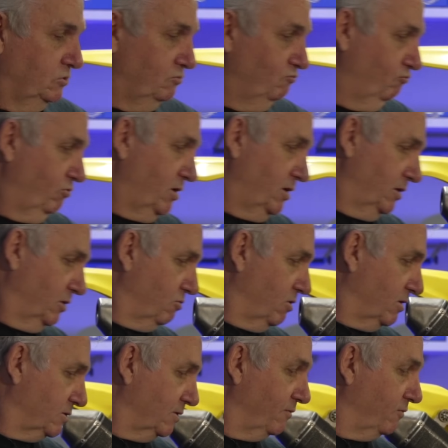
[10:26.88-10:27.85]
really
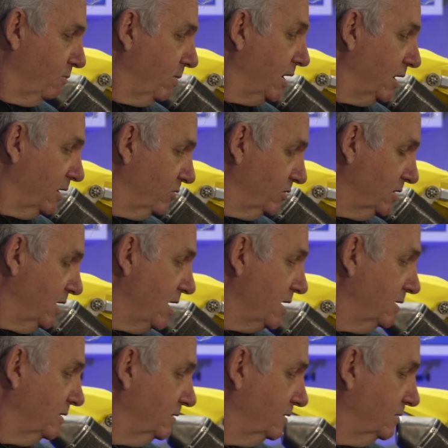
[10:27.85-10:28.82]
aggressive for back in the
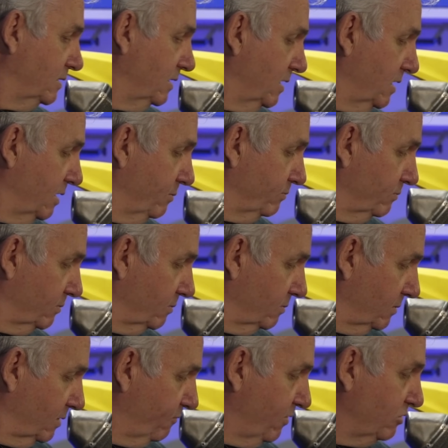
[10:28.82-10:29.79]
day.
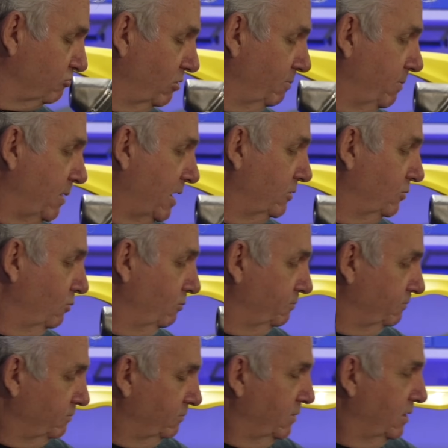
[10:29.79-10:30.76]
Factory pedal,
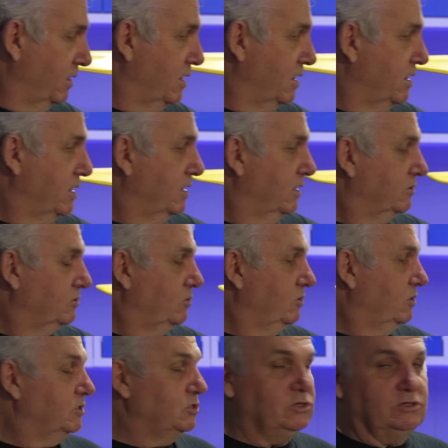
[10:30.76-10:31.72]
so you
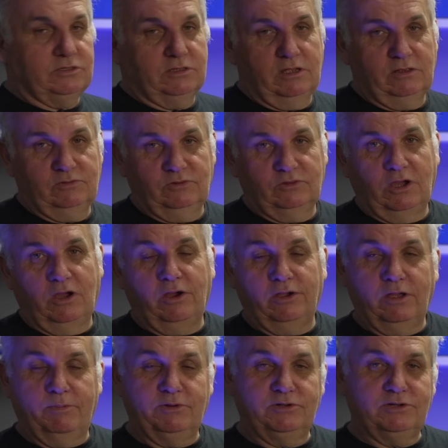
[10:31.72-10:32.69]
can adjust the
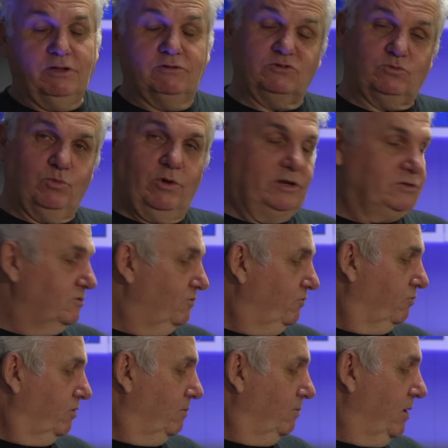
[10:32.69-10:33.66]
height up and down as well as the
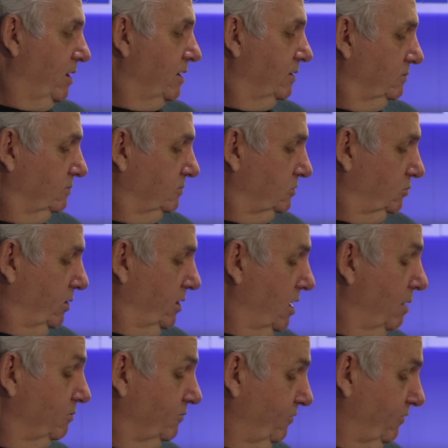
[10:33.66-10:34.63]
free play. Swing
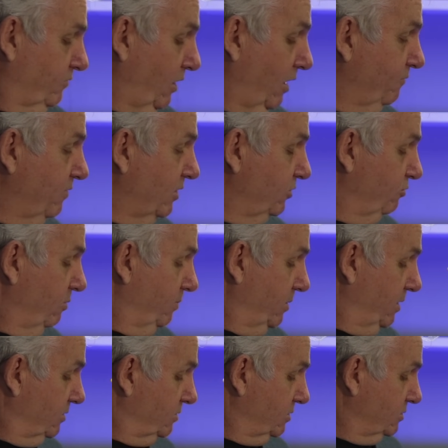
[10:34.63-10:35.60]
arm's a factory
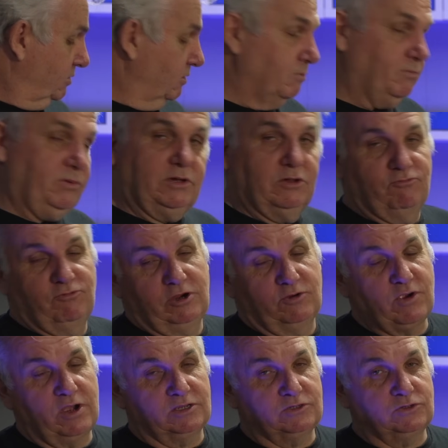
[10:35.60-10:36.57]
piece because you've got the bigger
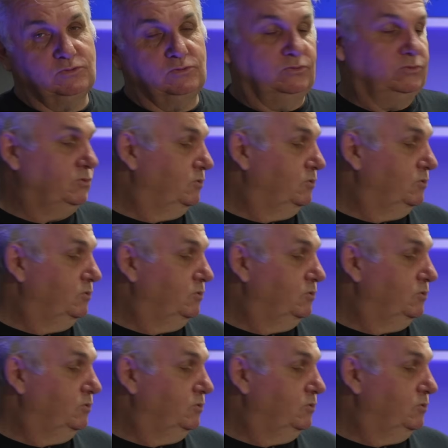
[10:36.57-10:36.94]
rear axle.